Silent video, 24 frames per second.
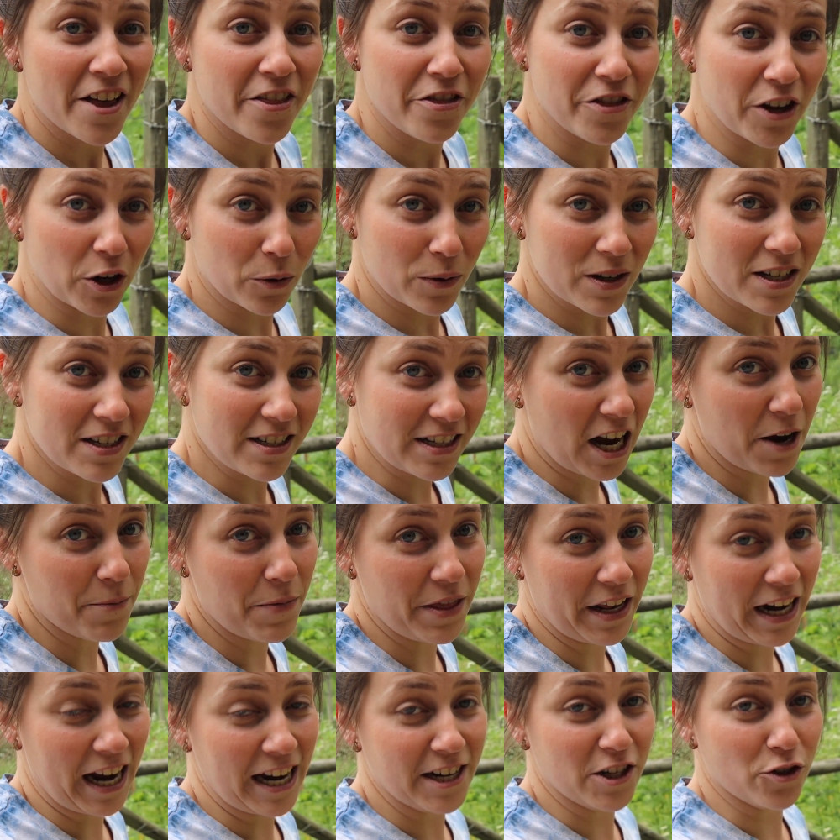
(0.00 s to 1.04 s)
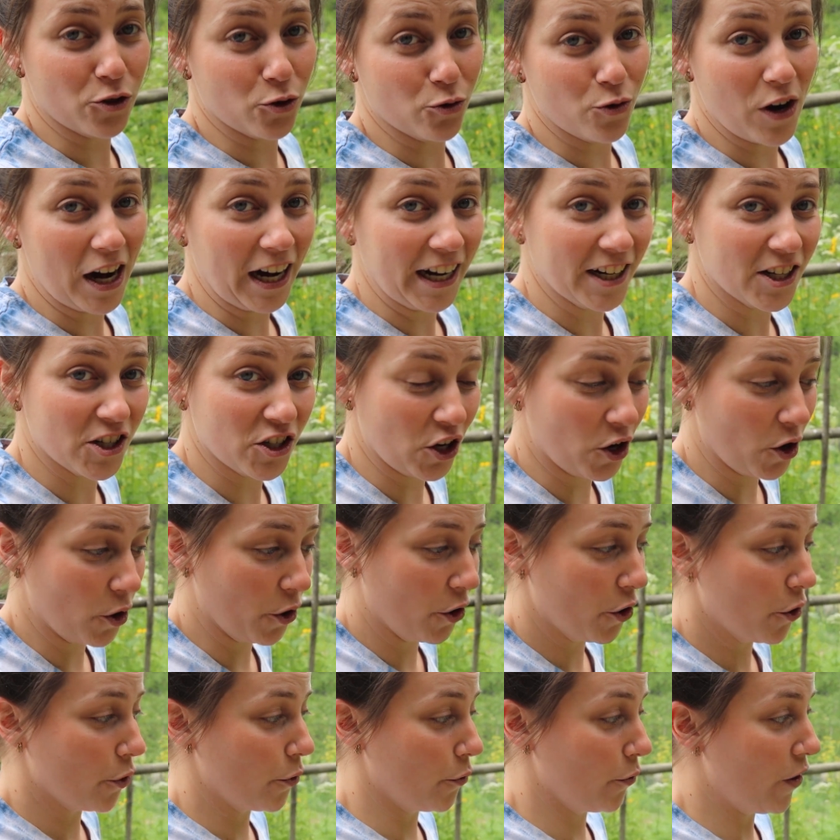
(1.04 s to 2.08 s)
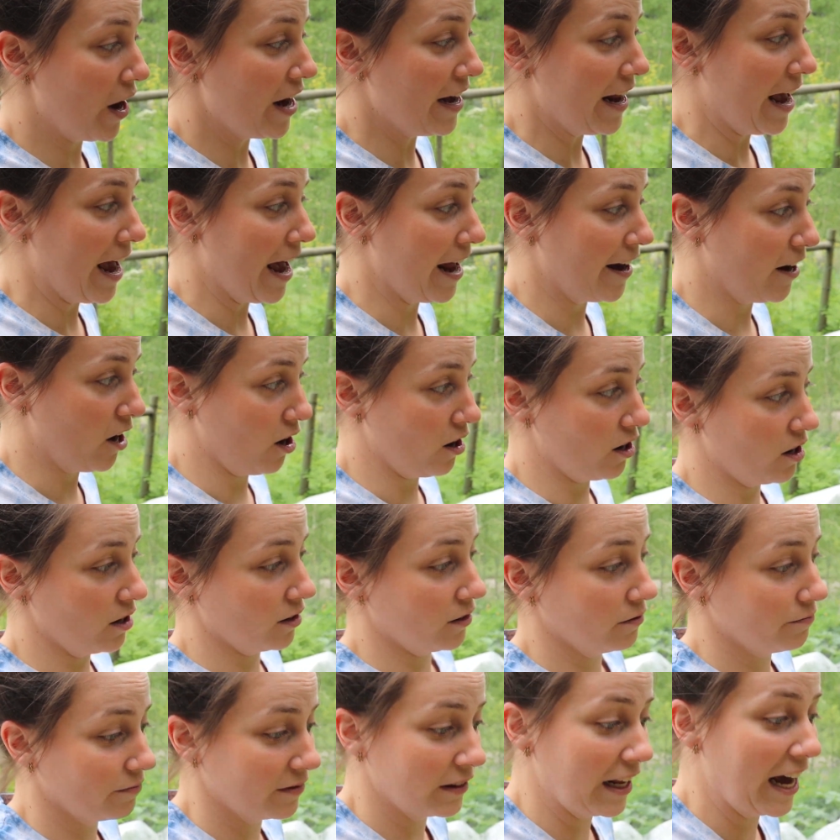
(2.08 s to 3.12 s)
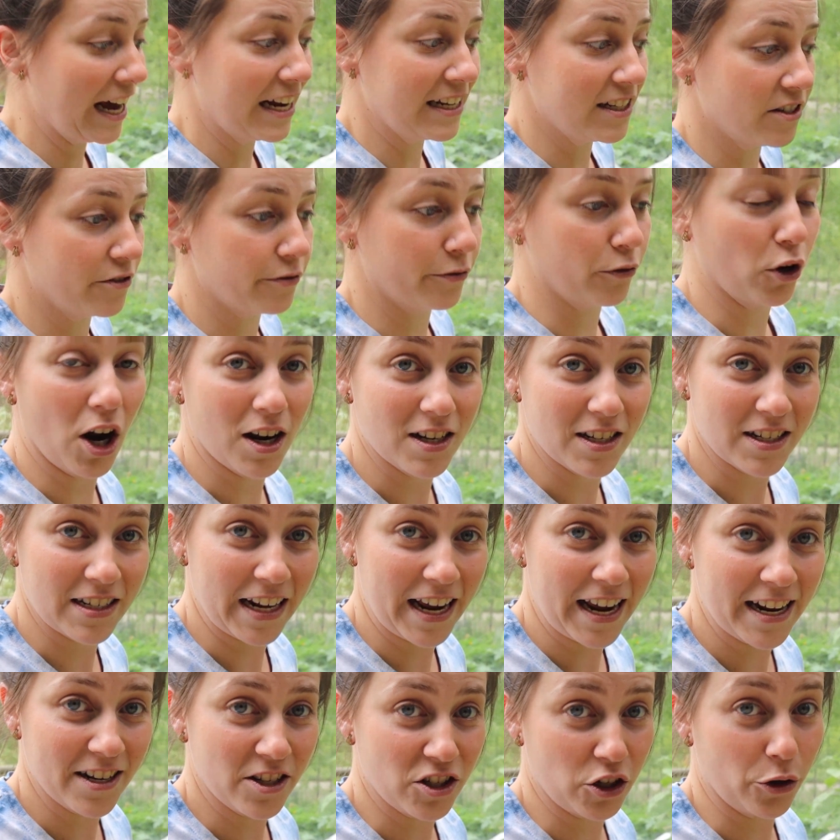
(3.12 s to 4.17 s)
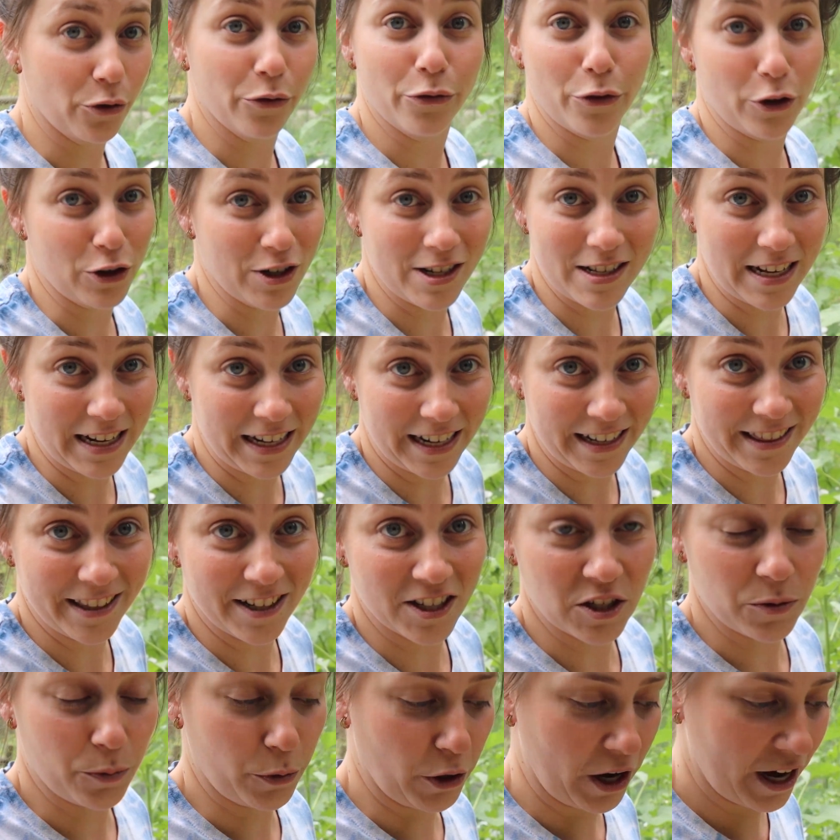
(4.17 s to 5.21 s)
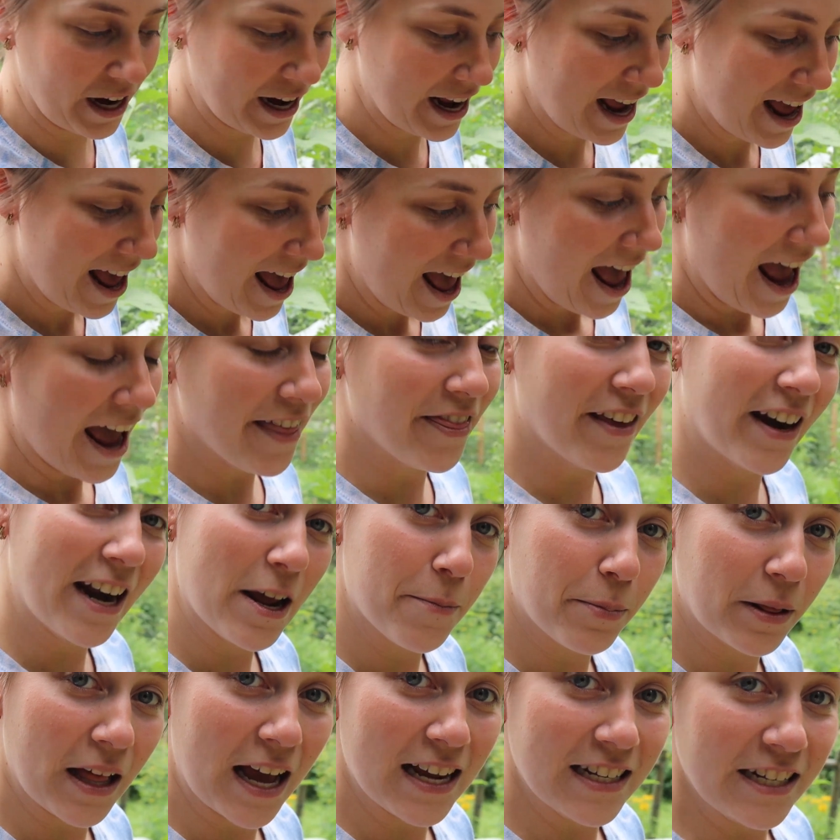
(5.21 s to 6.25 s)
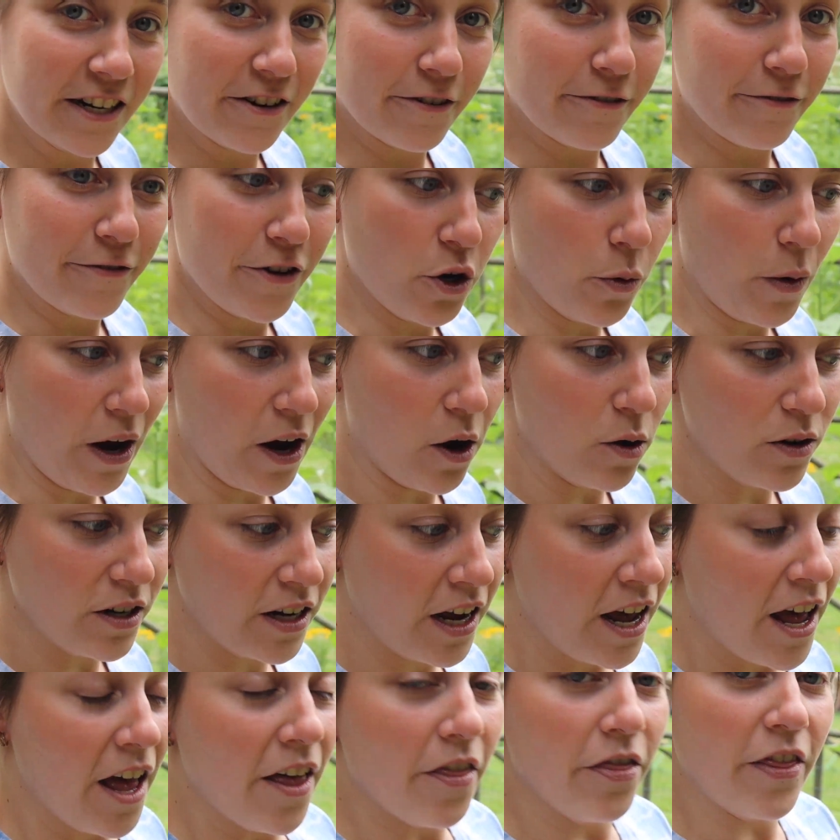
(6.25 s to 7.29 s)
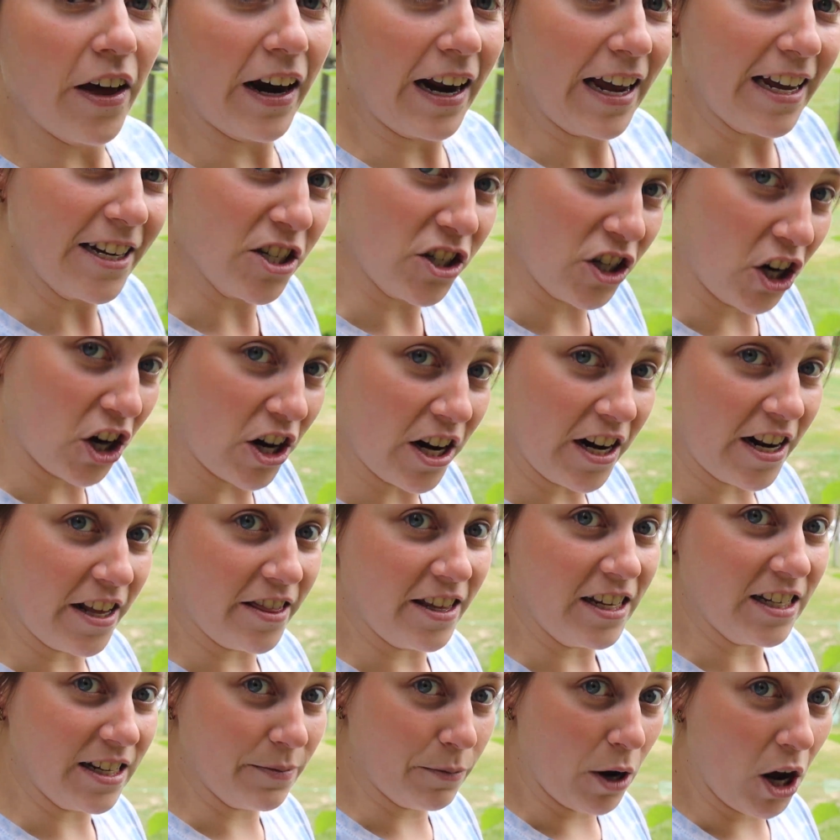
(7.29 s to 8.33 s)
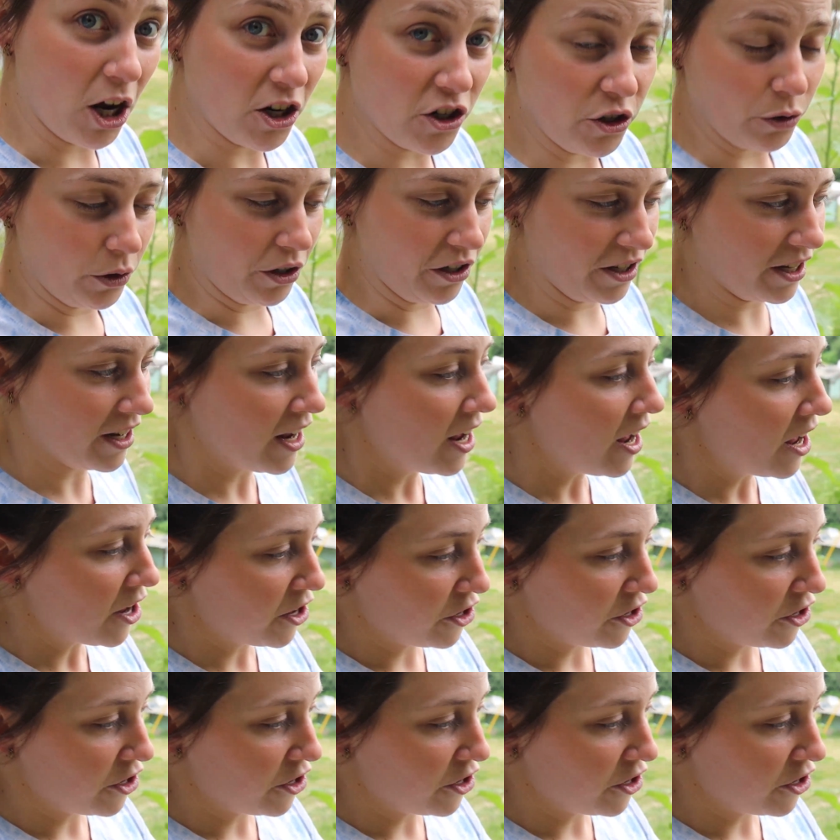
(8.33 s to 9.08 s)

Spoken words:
There was some that I direct sowed right at our last frost date, so first thing in the spring, and then I planted a few out that I had started in these modules.